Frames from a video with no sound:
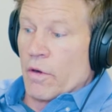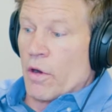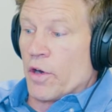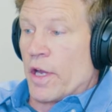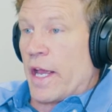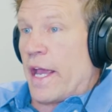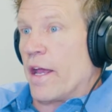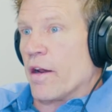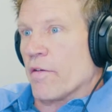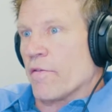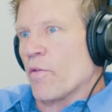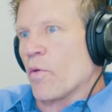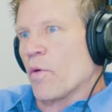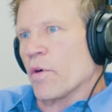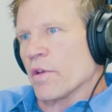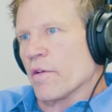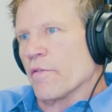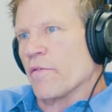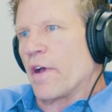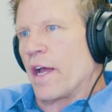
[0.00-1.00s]
or can't
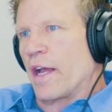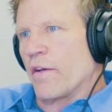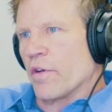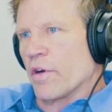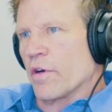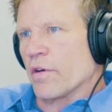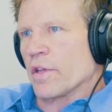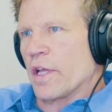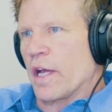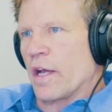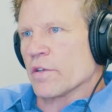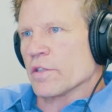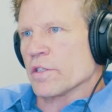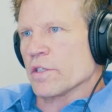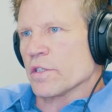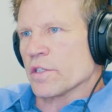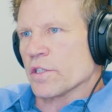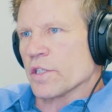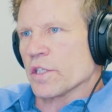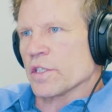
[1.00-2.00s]
afford the $500,000
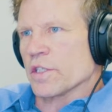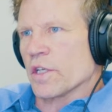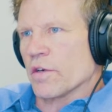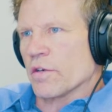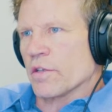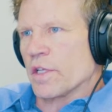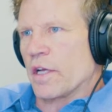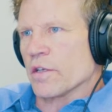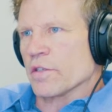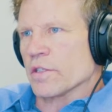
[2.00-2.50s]
to $600,000